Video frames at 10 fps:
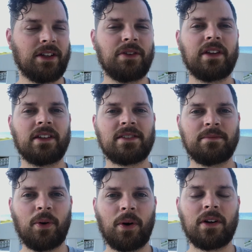think it's
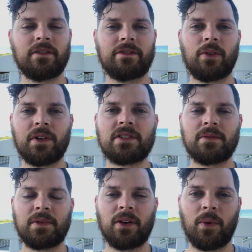important for us
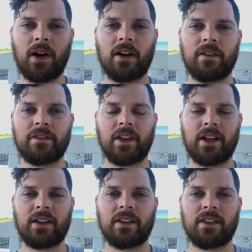to be aware of like